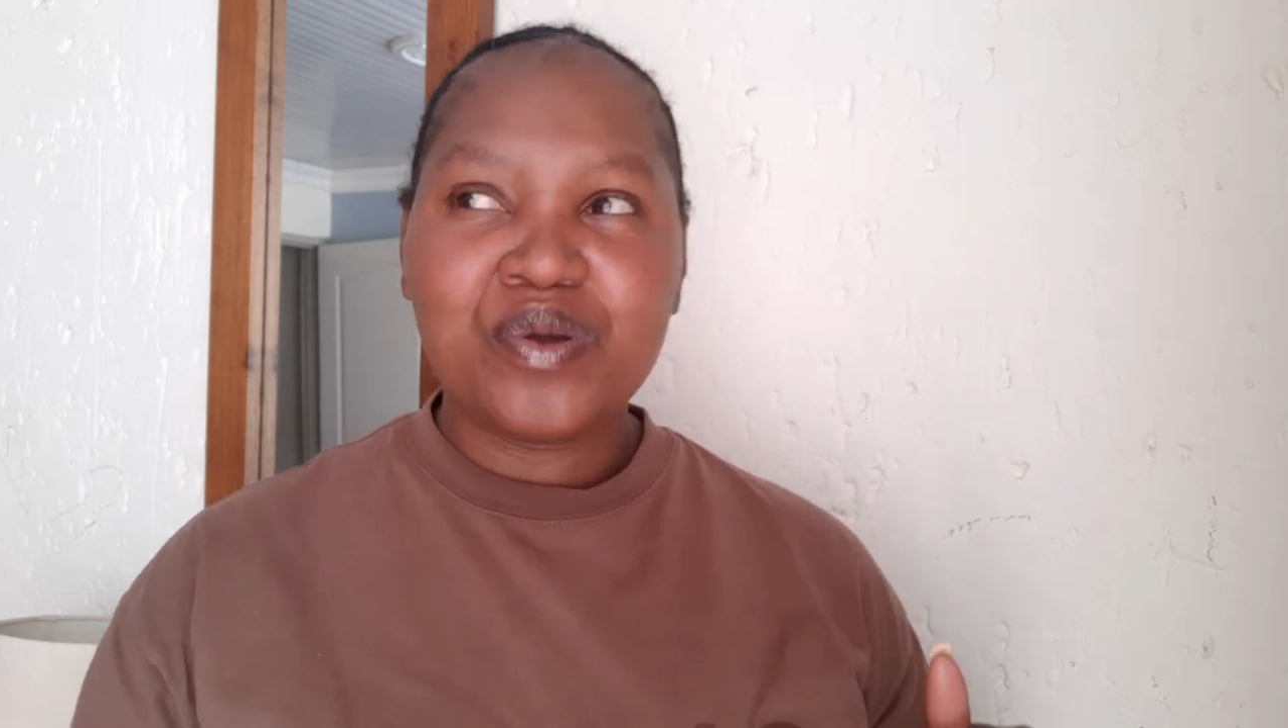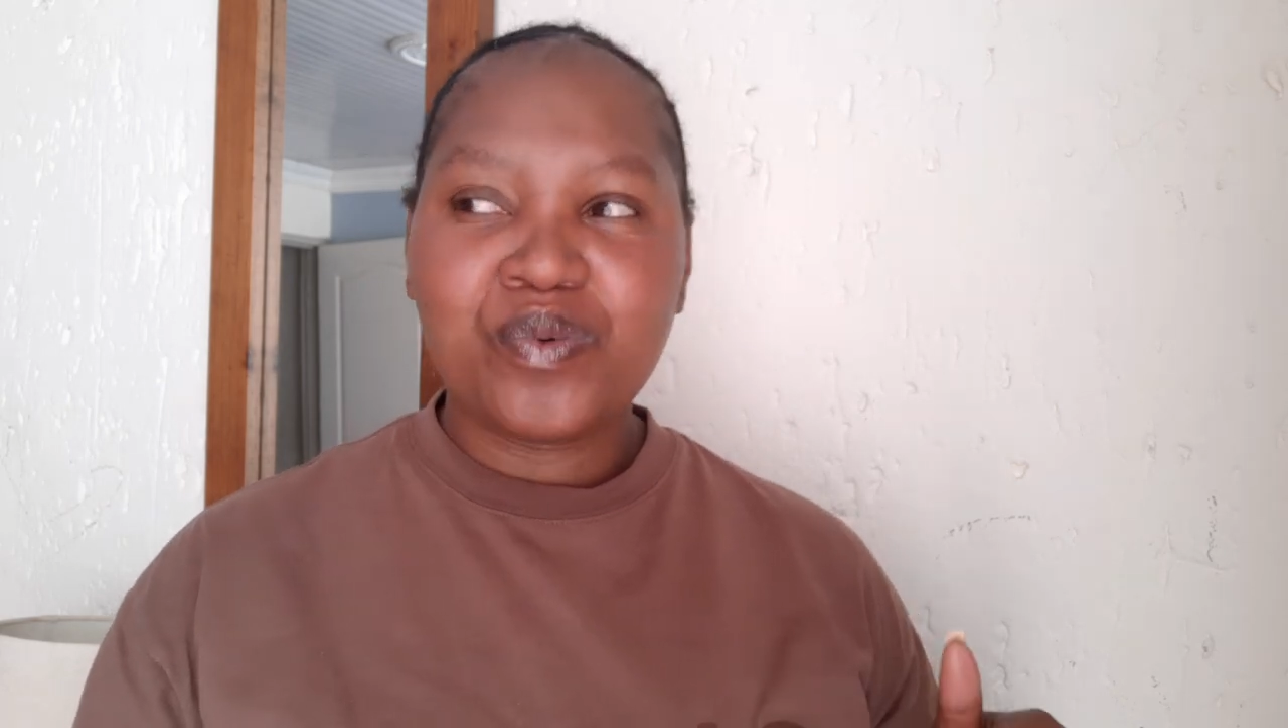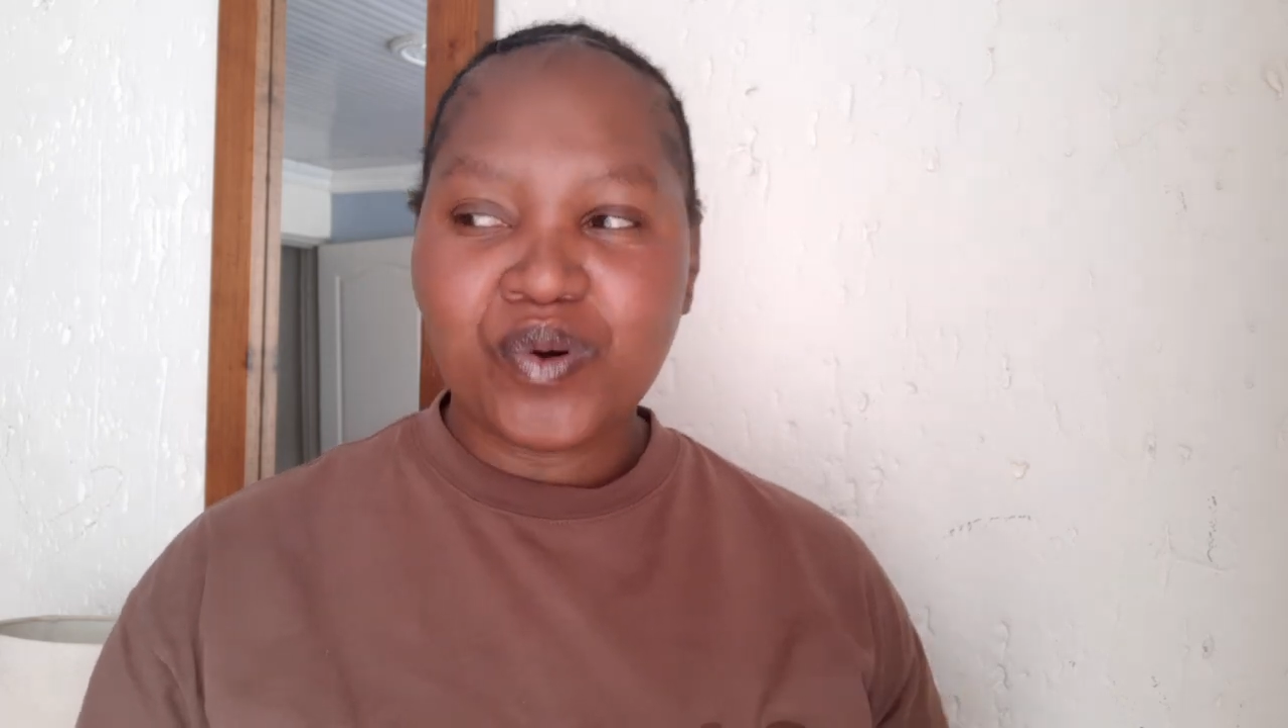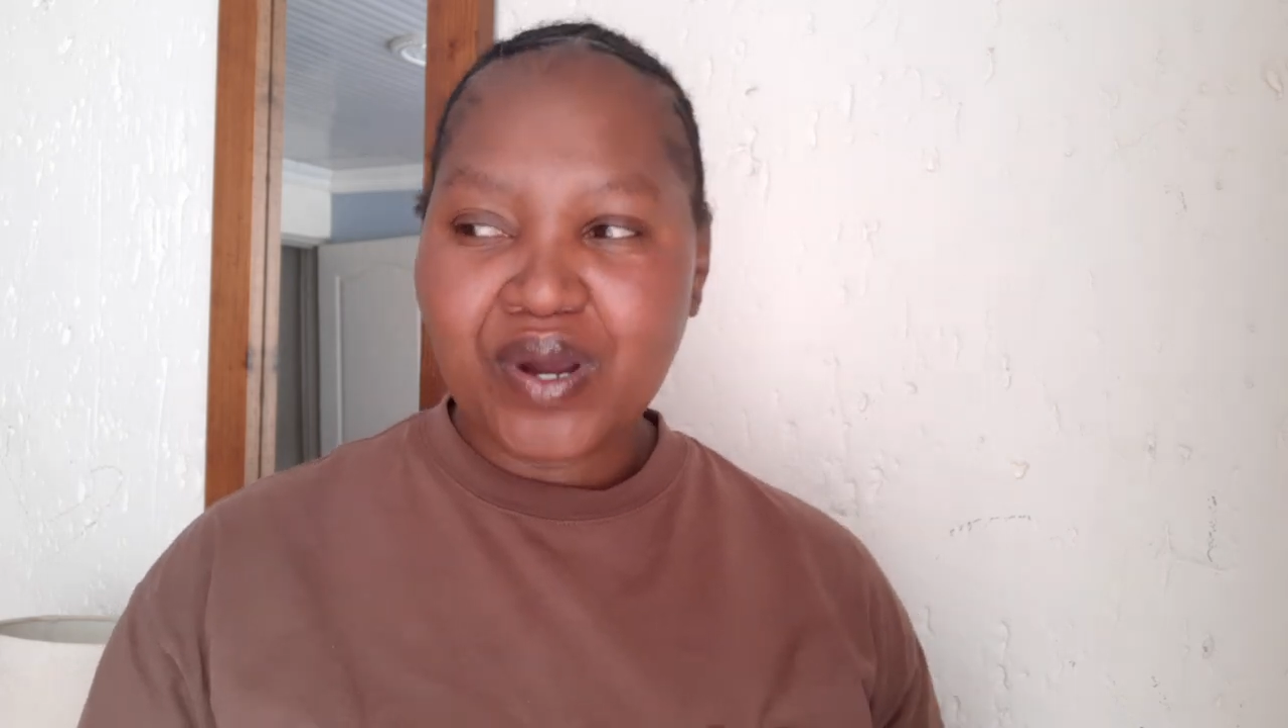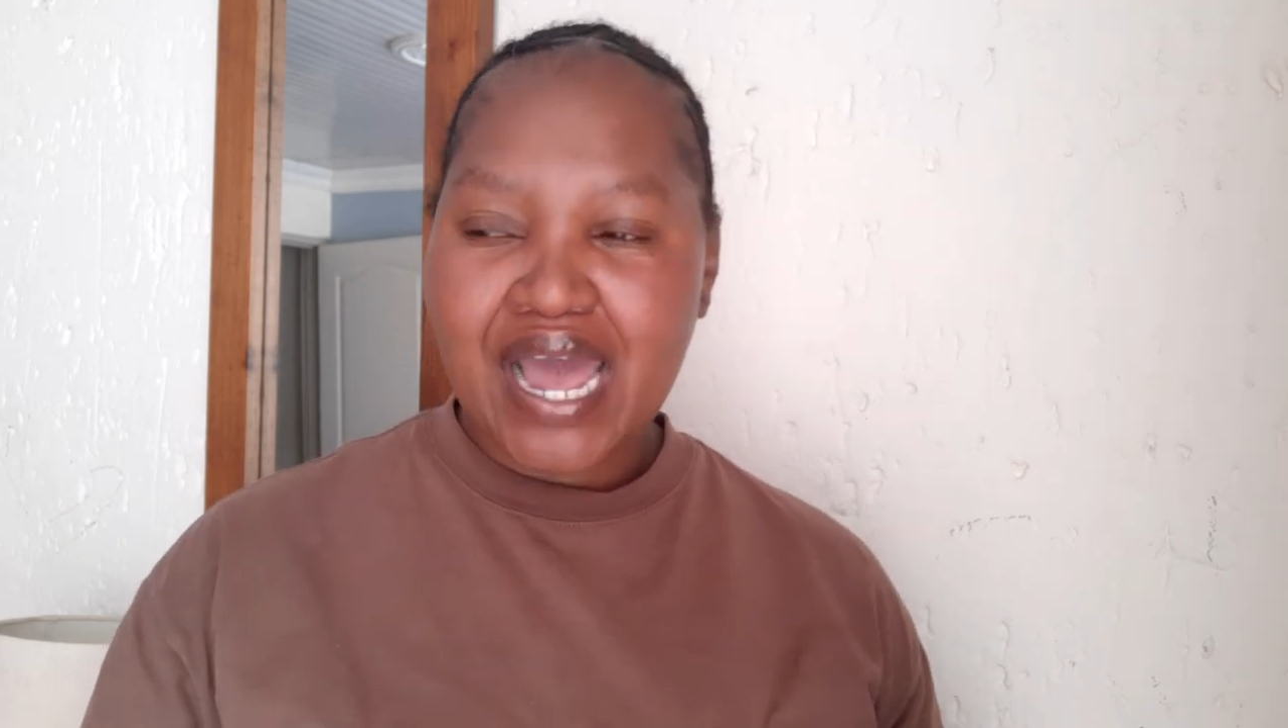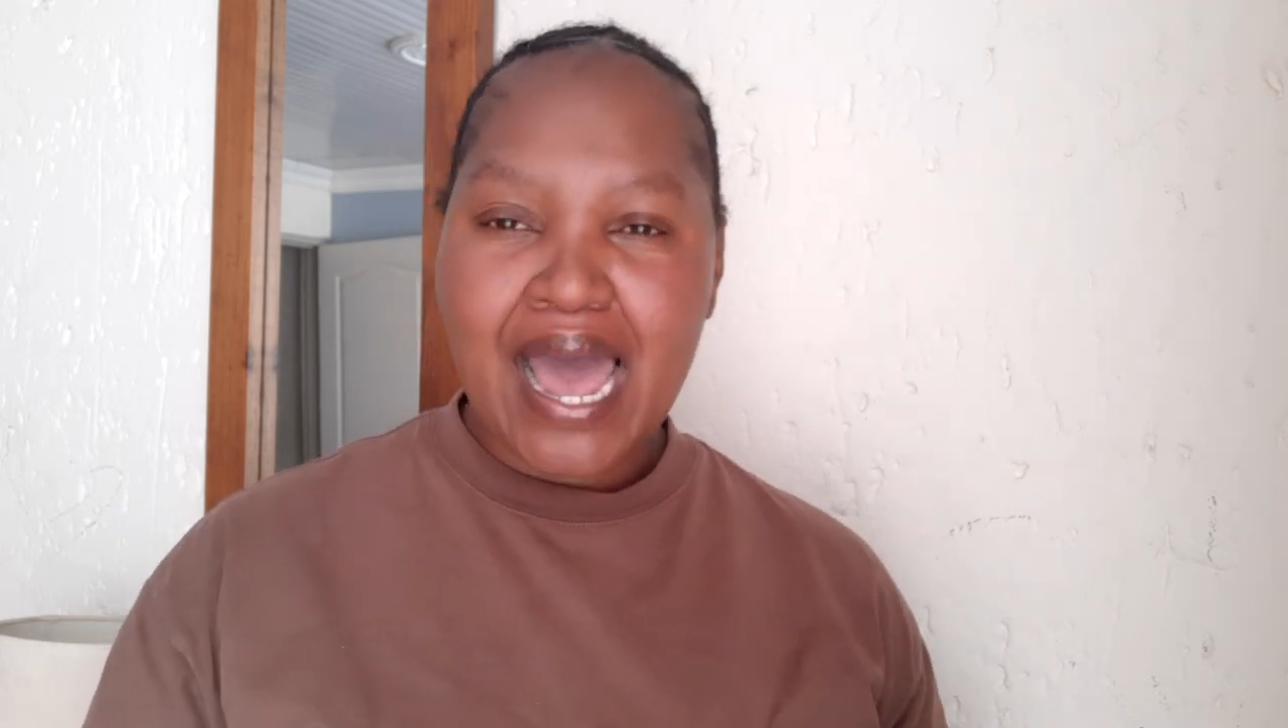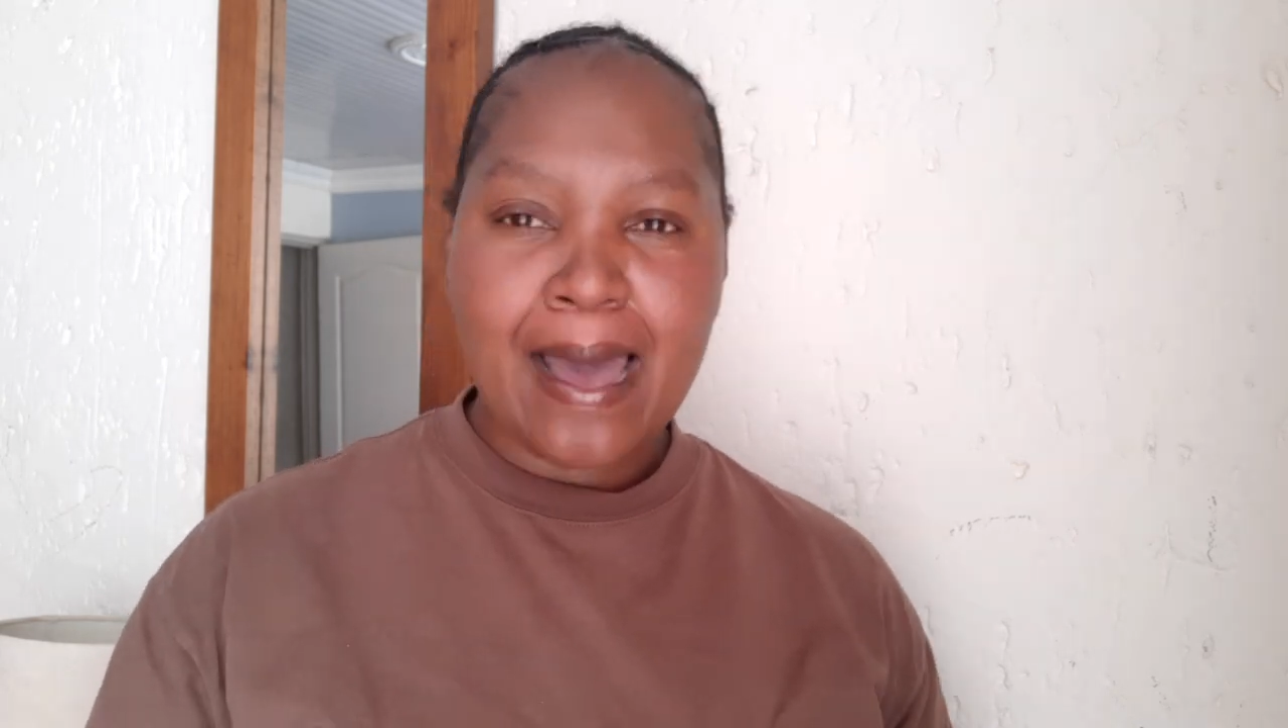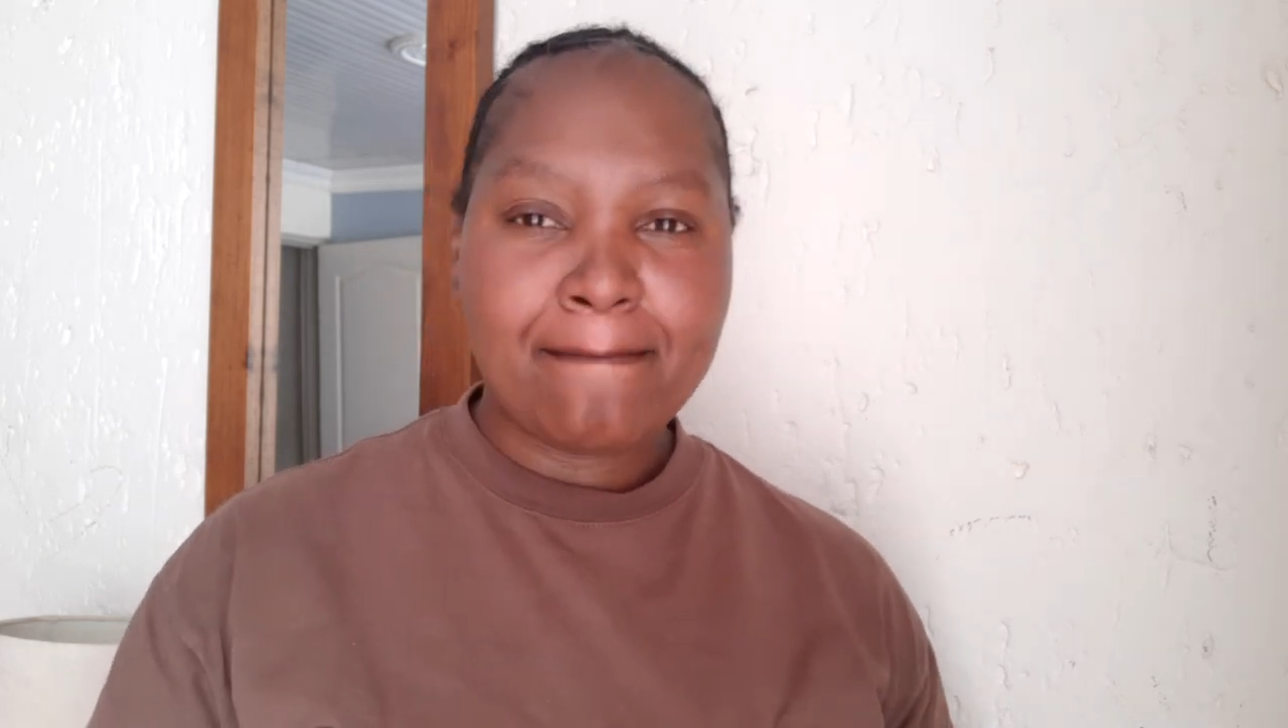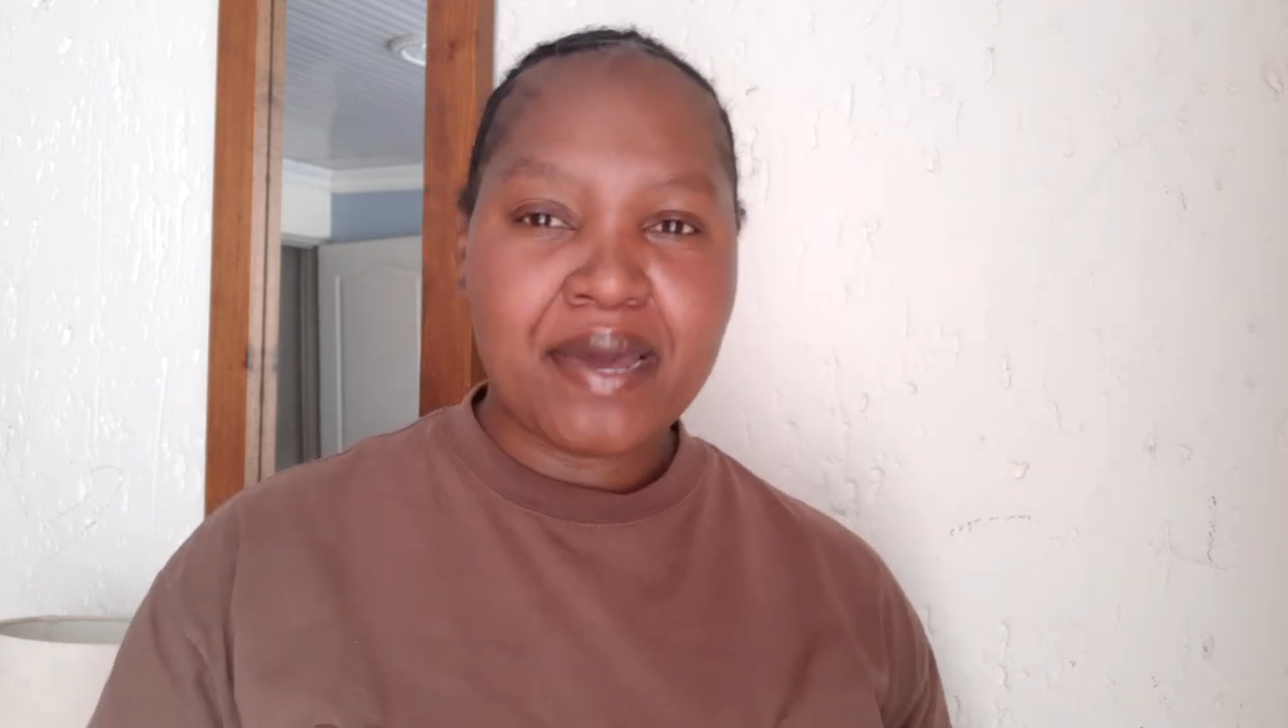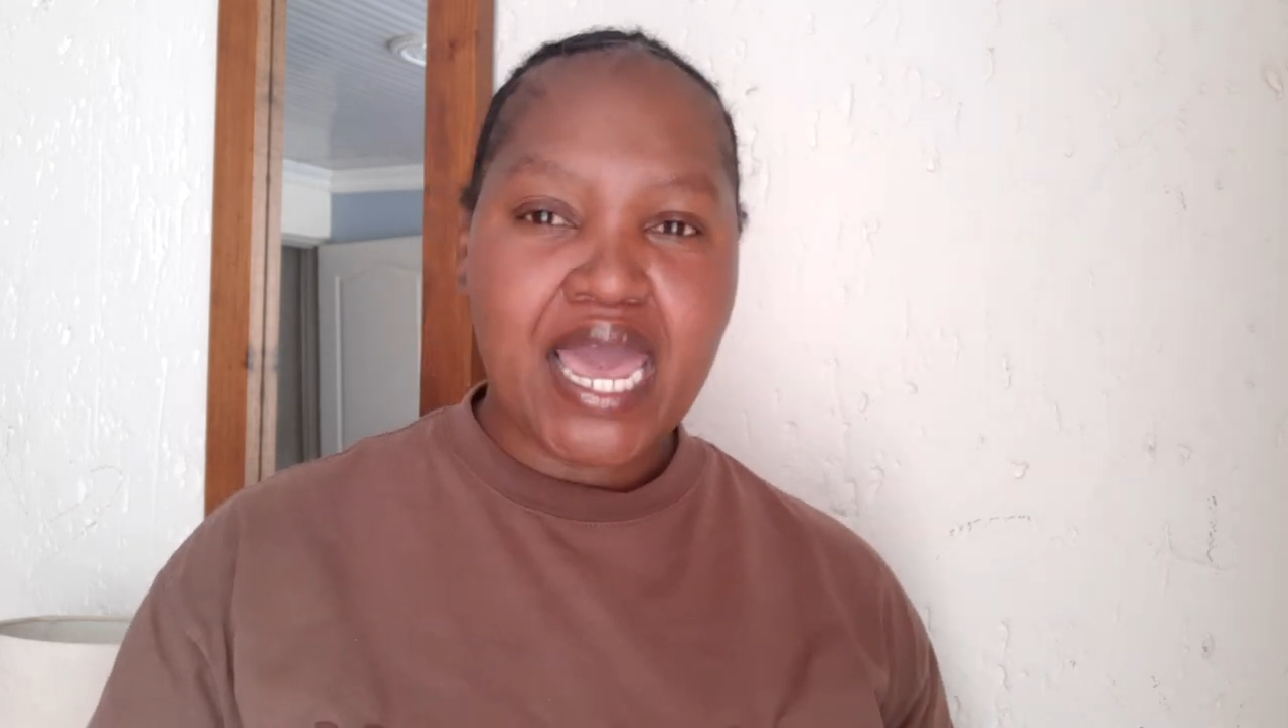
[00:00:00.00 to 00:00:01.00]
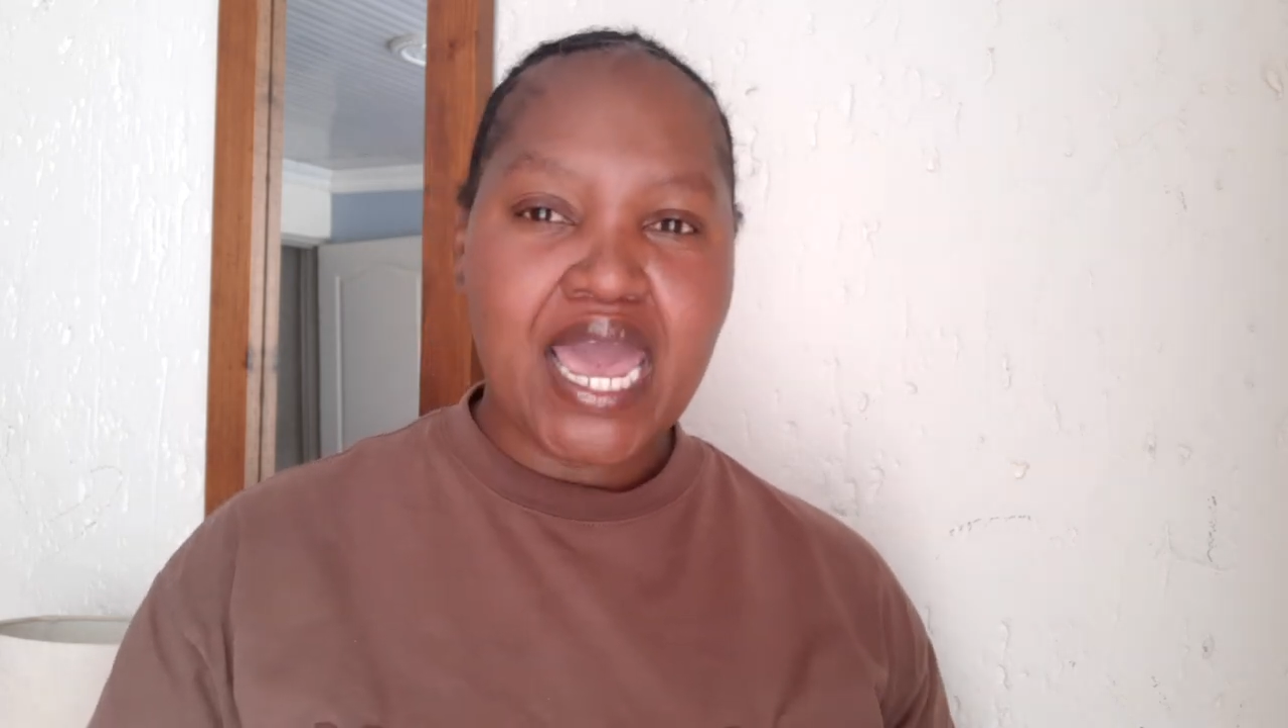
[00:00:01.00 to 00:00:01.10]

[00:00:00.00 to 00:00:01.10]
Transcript: woke up